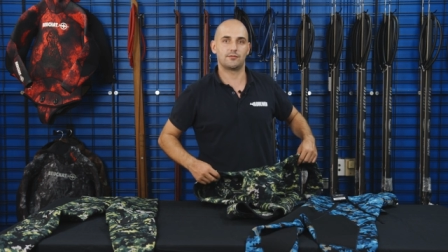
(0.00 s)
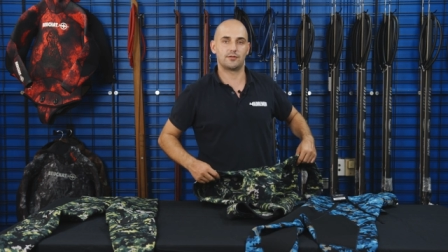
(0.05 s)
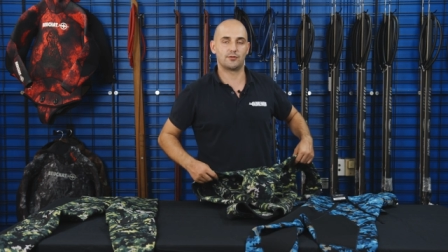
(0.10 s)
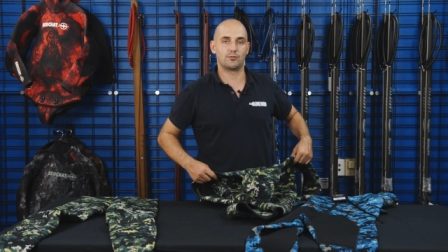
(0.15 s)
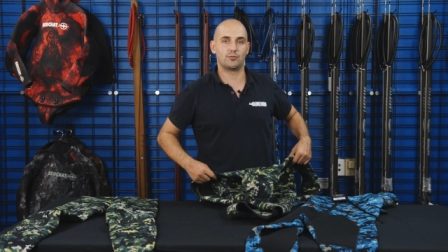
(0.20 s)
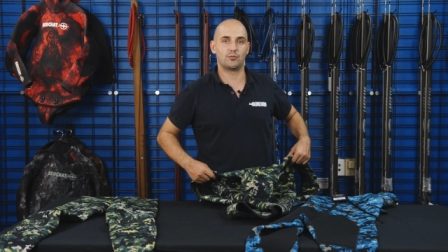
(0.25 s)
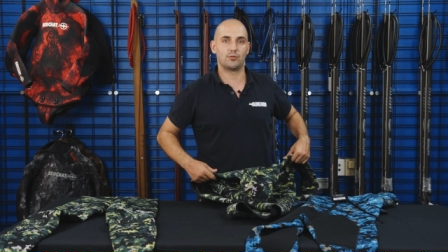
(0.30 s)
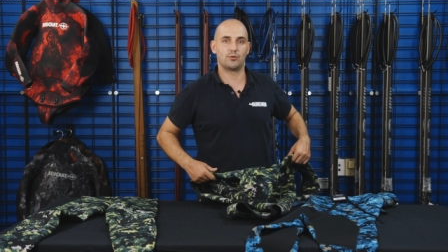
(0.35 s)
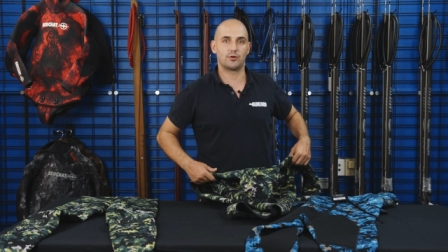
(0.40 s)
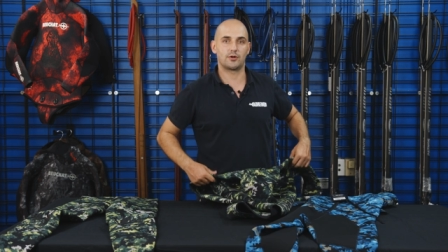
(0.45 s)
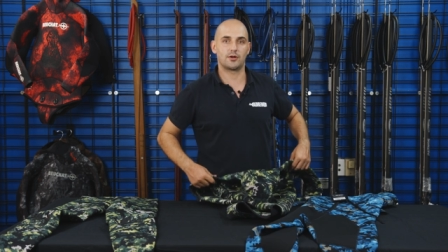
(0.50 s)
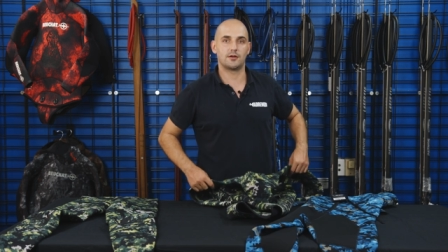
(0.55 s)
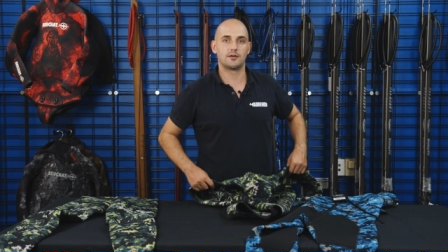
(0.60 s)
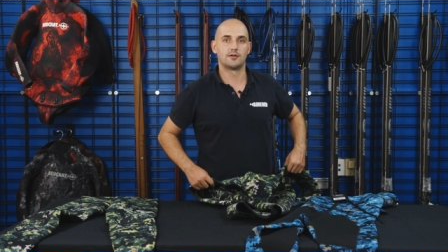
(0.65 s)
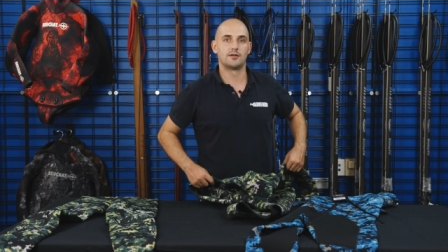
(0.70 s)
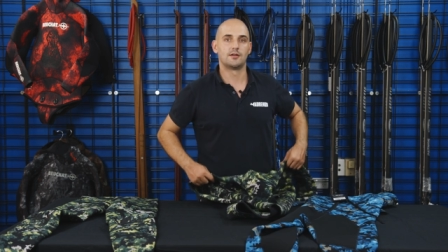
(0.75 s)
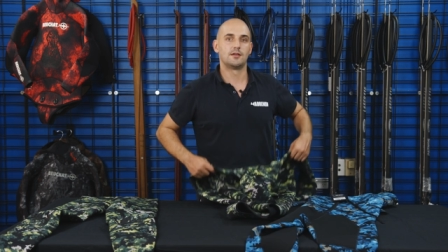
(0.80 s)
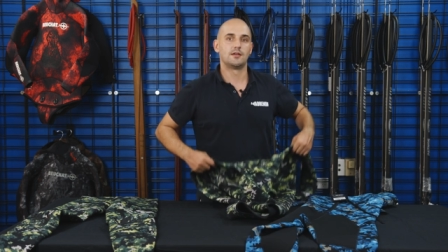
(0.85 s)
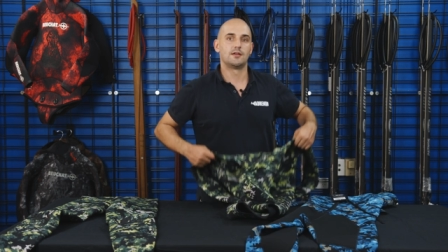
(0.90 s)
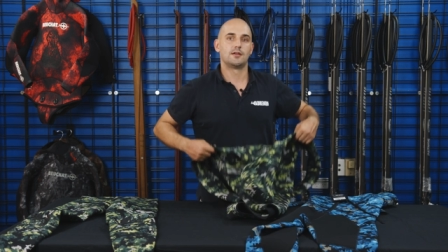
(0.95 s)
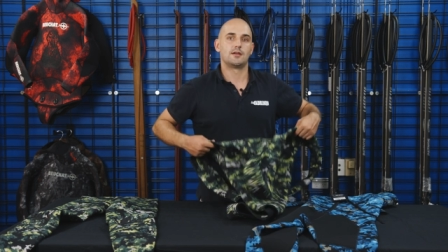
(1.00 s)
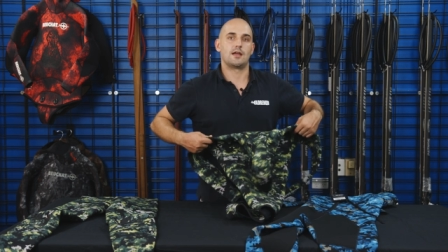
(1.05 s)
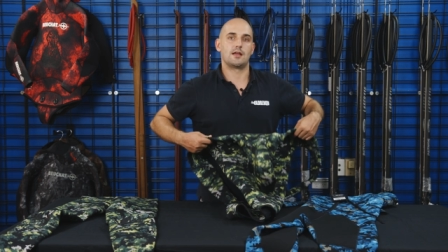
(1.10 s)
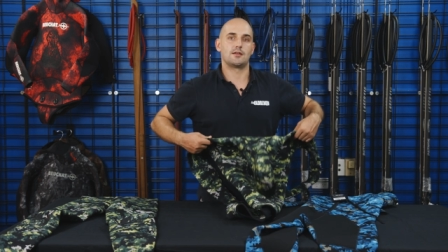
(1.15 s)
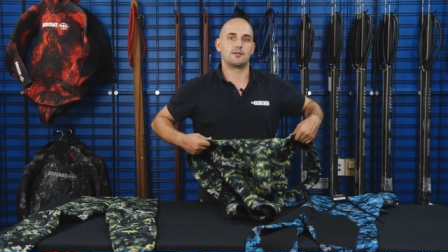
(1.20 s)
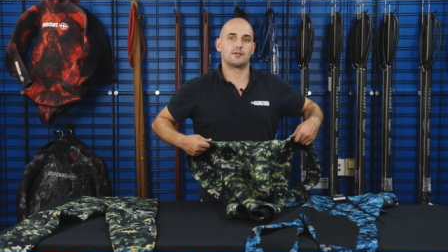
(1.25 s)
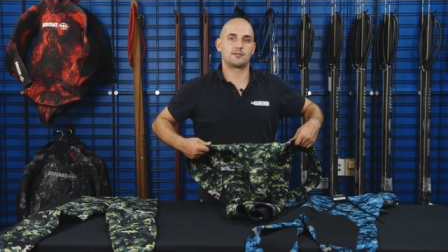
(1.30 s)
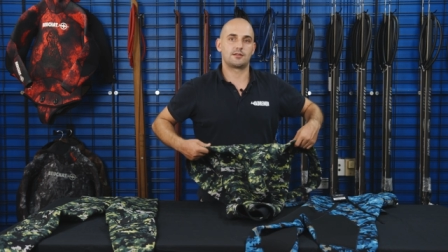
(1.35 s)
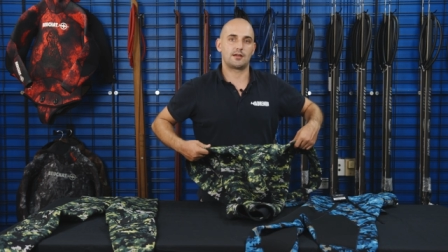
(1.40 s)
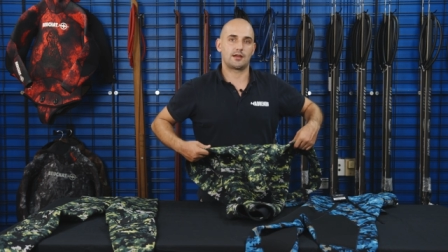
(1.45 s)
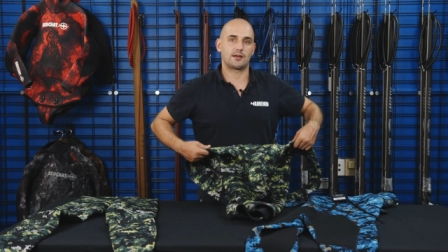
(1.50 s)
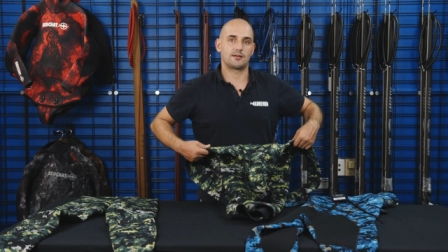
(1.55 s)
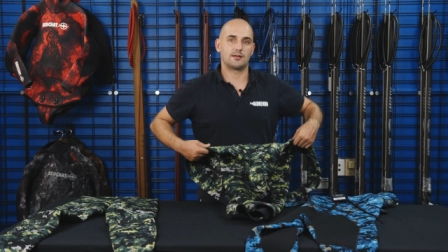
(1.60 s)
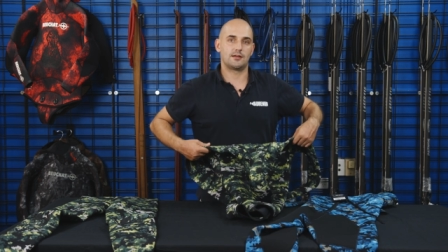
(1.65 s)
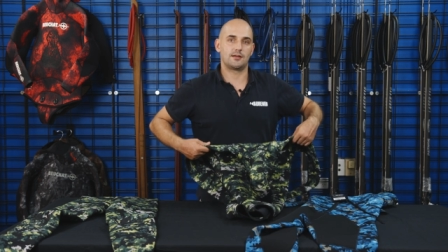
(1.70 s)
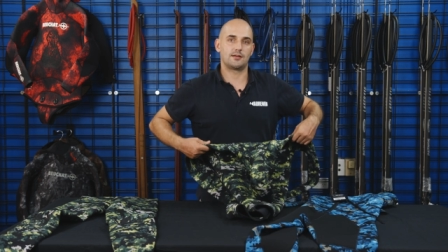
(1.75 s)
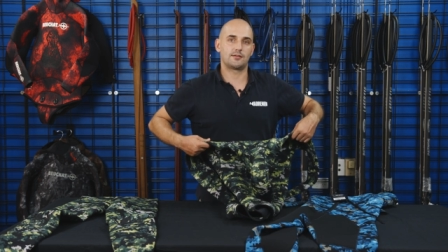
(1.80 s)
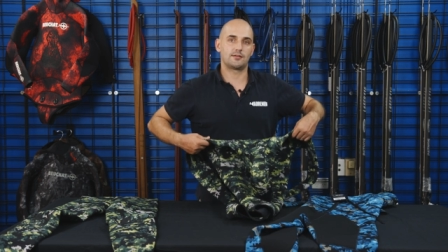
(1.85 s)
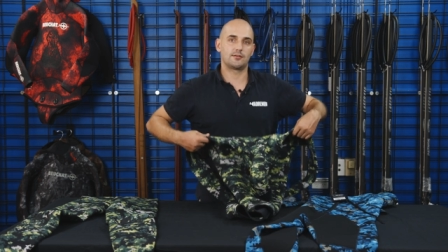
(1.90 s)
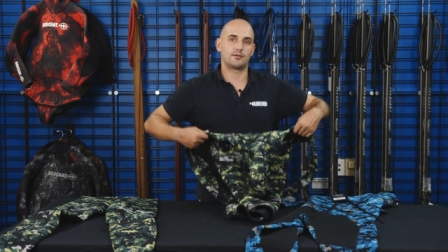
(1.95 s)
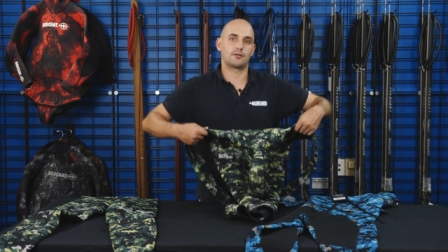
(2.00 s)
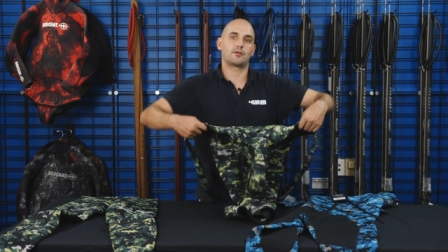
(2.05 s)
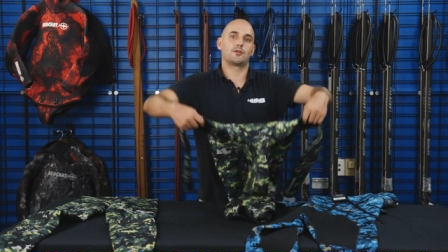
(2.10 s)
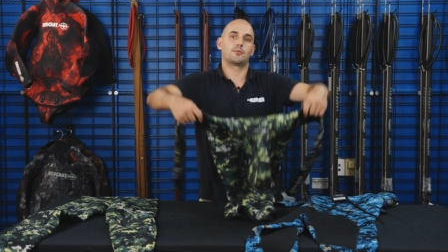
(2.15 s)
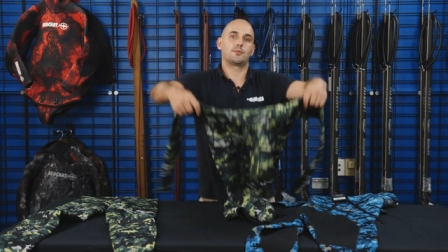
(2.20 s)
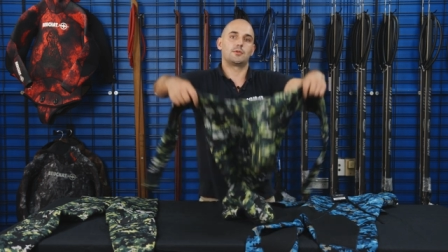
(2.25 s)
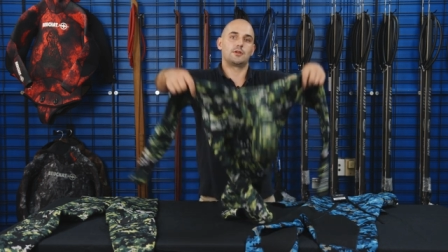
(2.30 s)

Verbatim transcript: in the water and your technique's not gonna